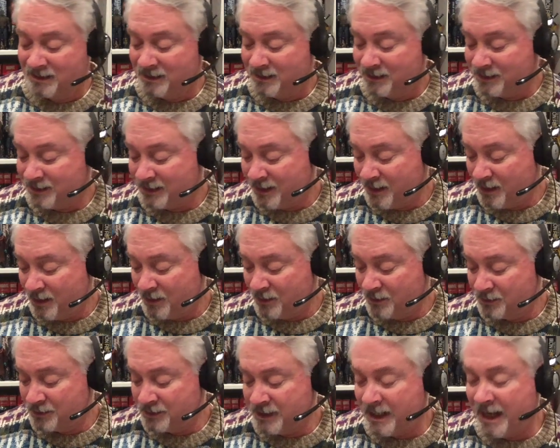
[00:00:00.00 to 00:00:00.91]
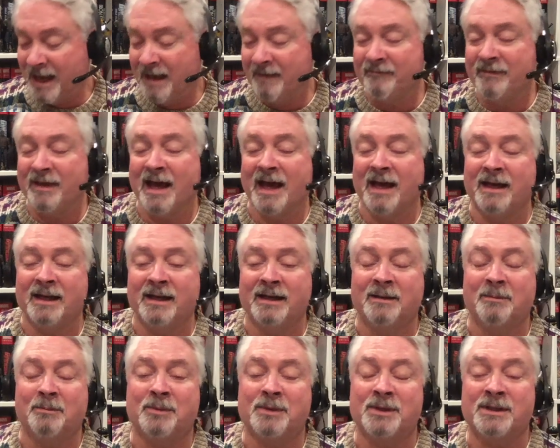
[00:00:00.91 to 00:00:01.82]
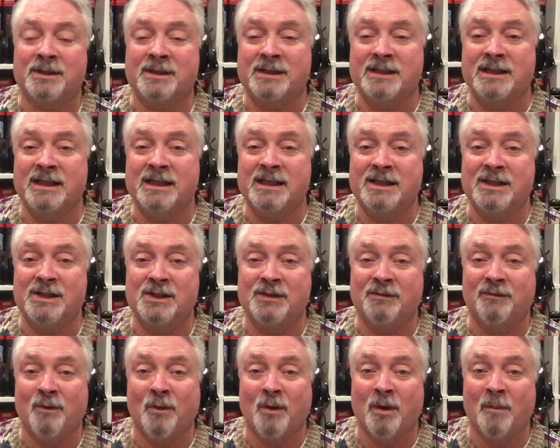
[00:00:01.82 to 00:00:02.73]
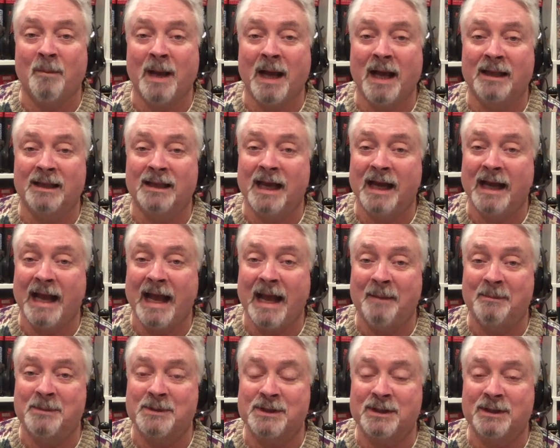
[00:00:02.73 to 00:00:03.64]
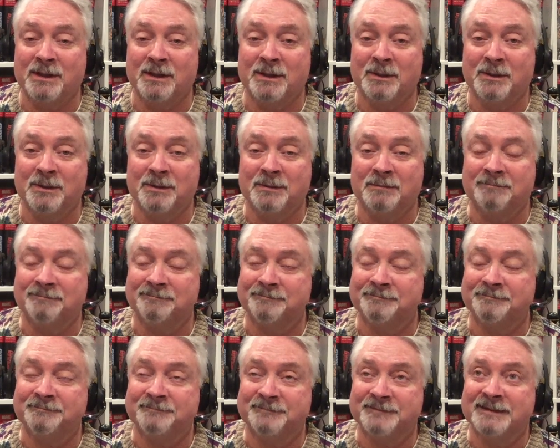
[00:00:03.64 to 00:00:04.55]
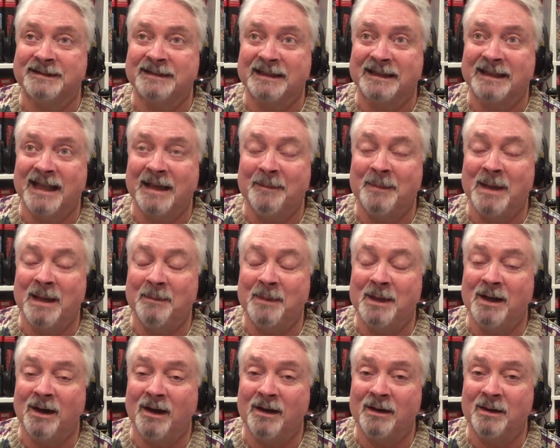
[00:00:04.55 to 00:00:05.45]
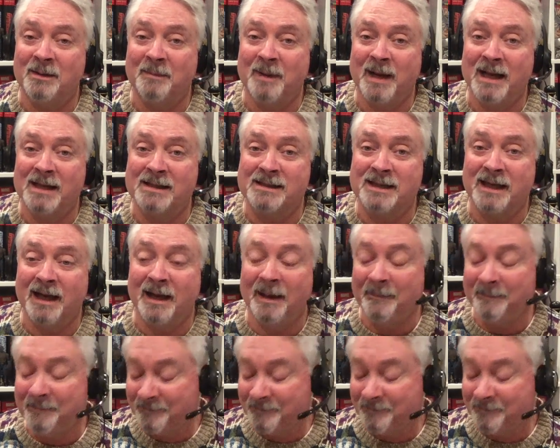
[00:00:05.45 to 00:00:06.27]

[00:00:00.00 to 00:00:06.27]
So to have that in a prestige format like Absolute, that may be hard to pass up.